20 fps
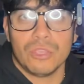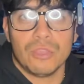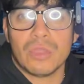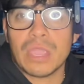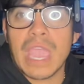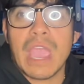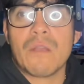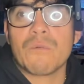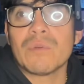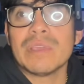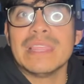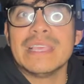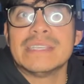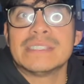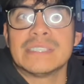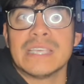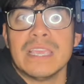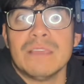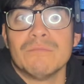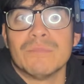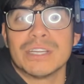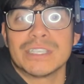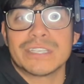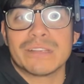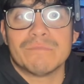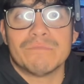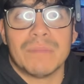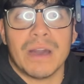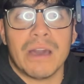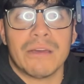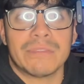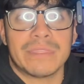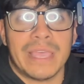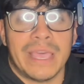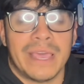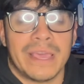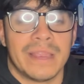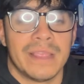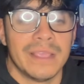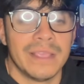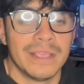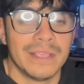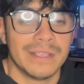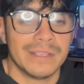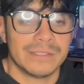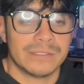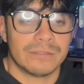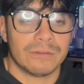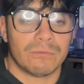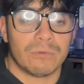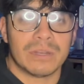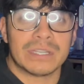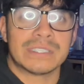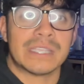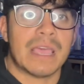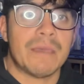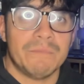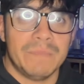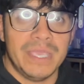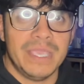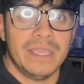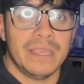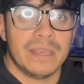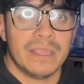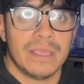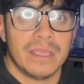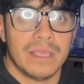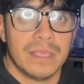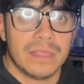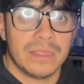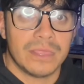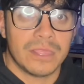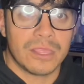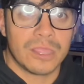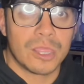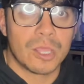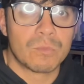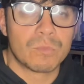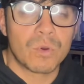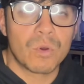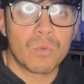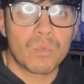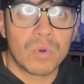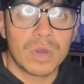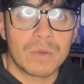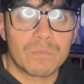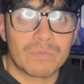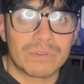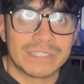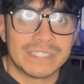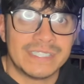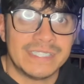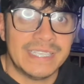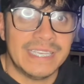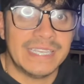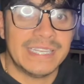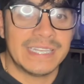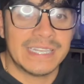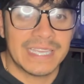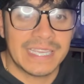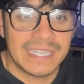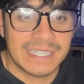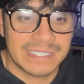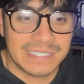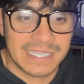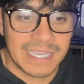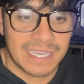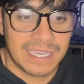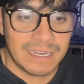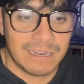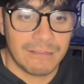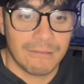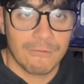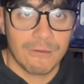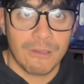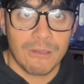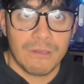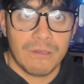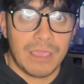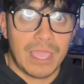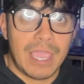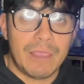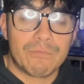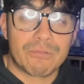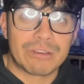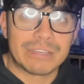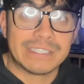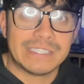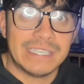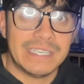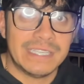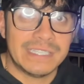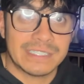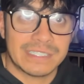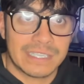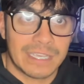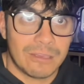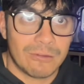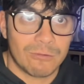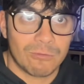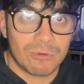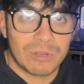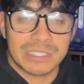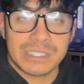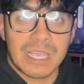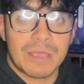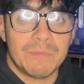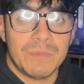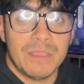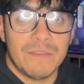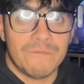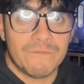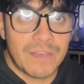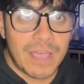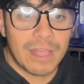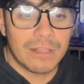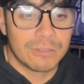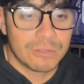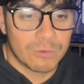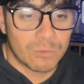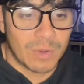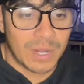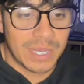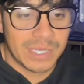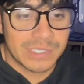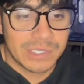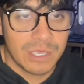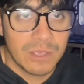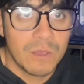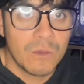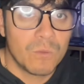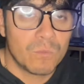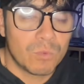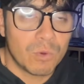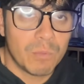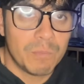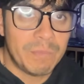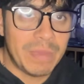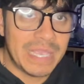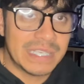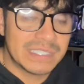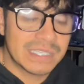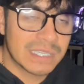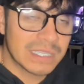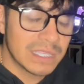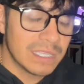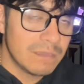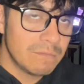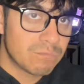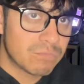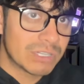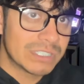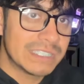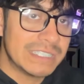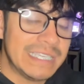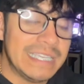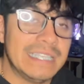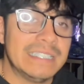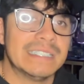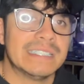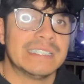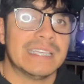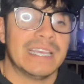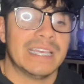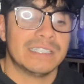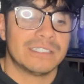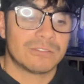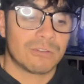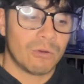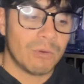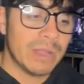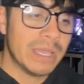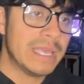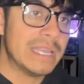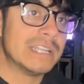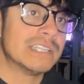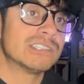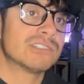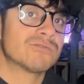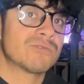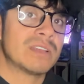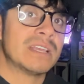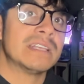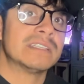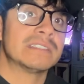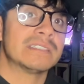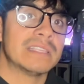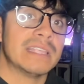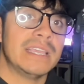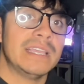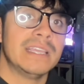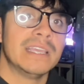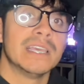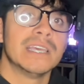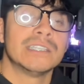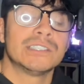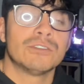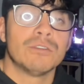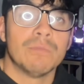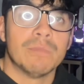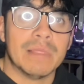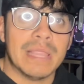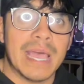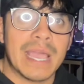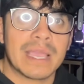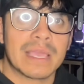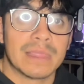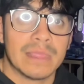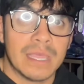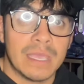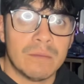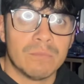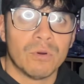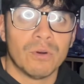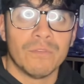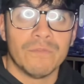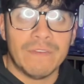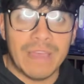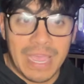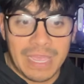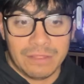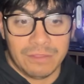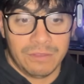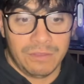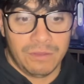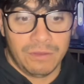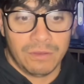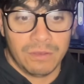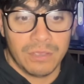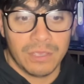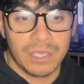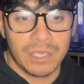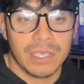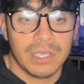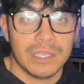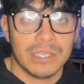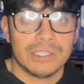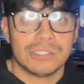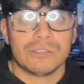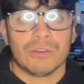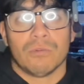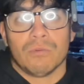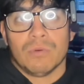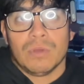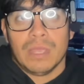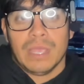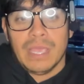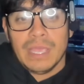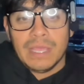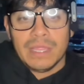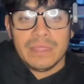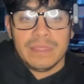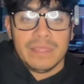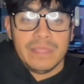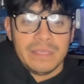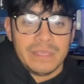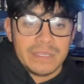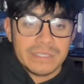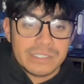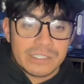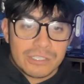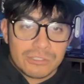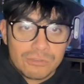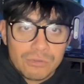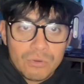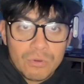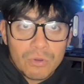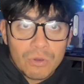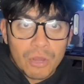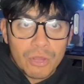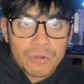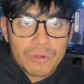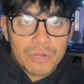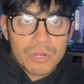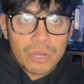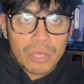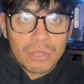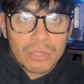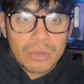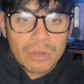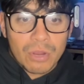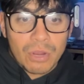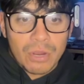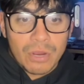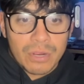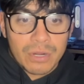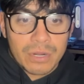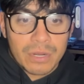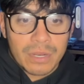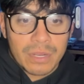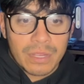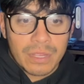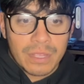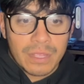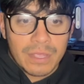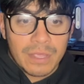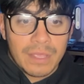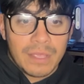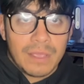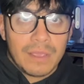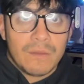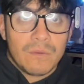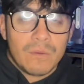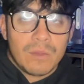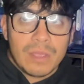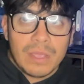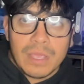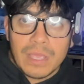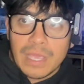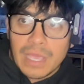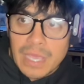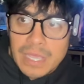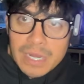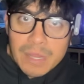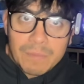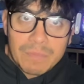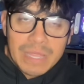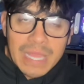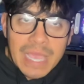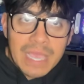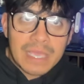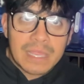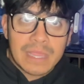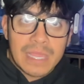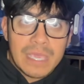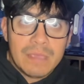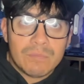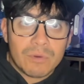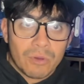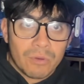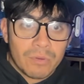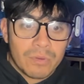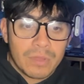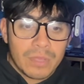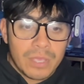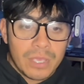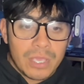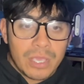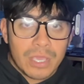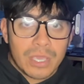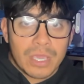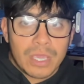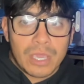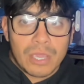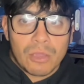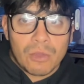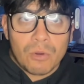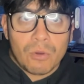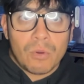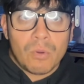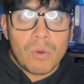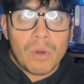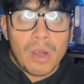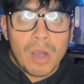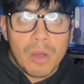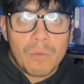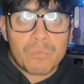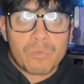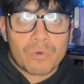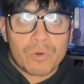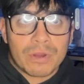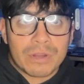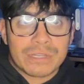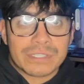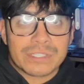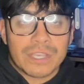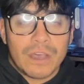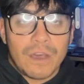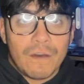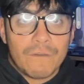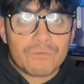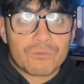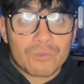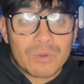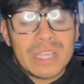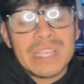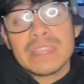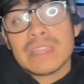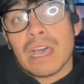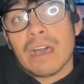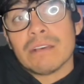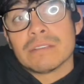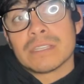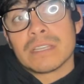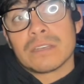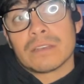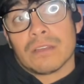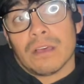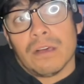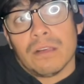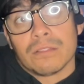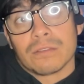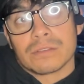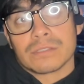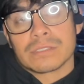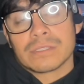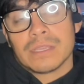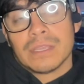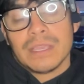can't really say much about that. So what does that mean? Number one pristine 10, a pristine 10. What does that mean value wise? Well, basically, pristine 10s go ahead and translate to black label value. So this $200 card and a black label can go upwards of $3,000.